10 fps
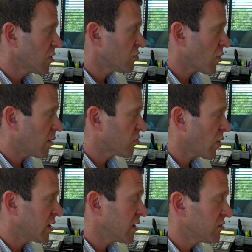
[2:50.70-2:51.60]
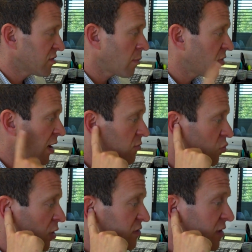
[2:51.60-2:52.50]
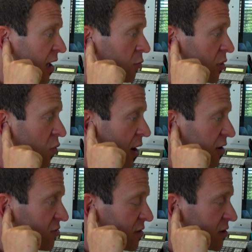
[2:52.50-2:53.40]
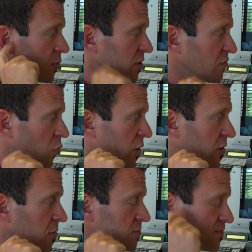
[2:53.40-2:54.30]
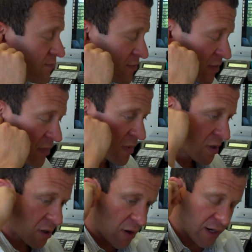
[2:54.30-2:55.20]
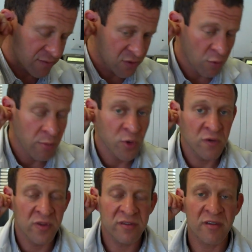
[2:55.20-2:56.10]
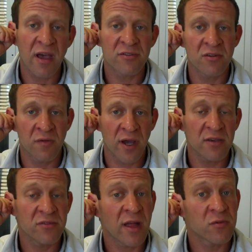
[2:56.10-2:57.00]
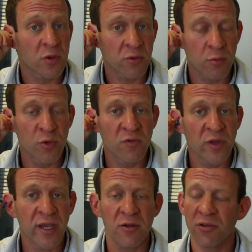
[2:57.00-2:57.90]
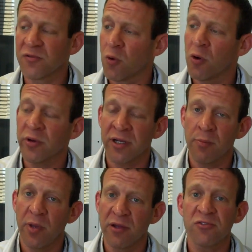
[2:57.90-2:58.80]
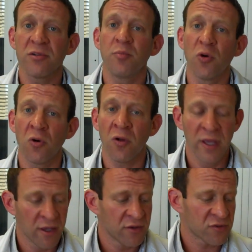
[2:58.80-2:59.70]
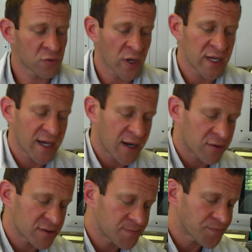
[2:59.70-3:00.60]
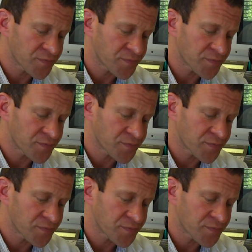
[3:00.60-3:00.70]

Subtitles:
Drops right in. Sometimes, once again, requires a little bit of a wiggle. Alright, to remove this size of device, that's what the removal handle is for. We're going to pinch and pull straight out.